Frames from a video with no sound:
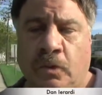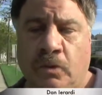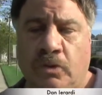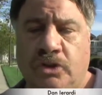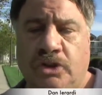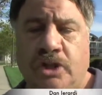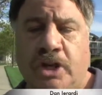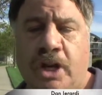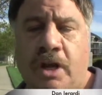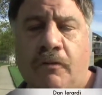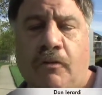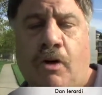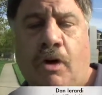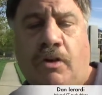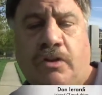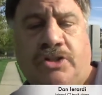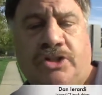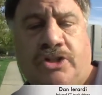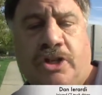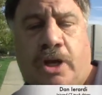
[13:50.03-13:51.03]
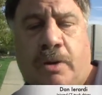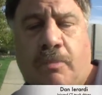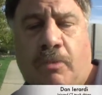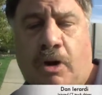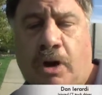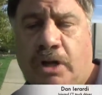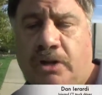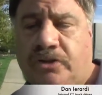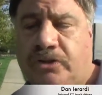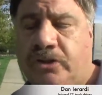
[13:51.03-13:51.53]
You should have all the same
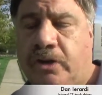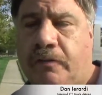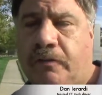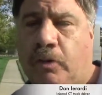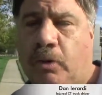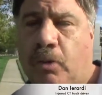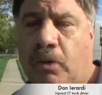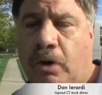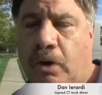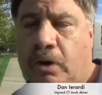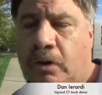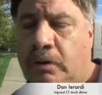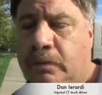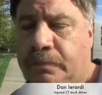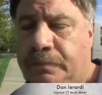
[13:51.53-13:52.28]
rights everywhere.